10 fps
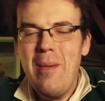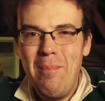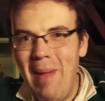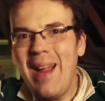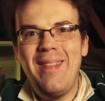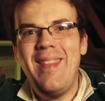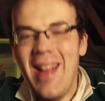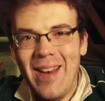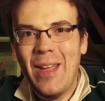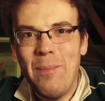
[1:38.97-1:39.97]
Max
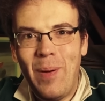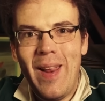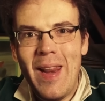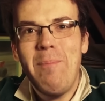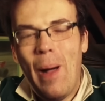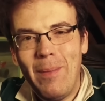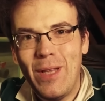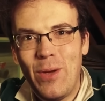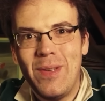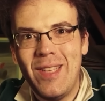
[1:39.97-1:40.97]
didn't completely pummel
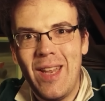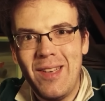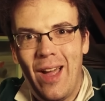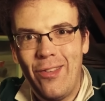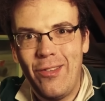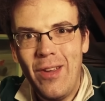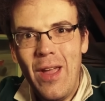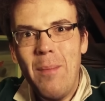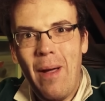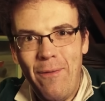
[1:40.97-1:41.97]
you into the dust
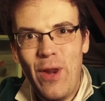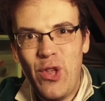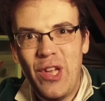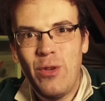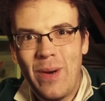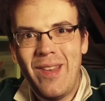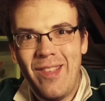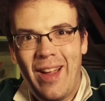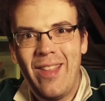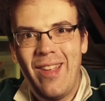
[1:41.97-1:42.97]
by finishing 20
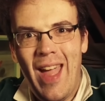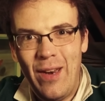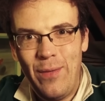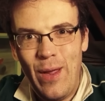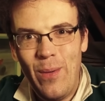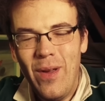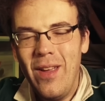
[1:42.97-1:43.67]
seconds ahead of you."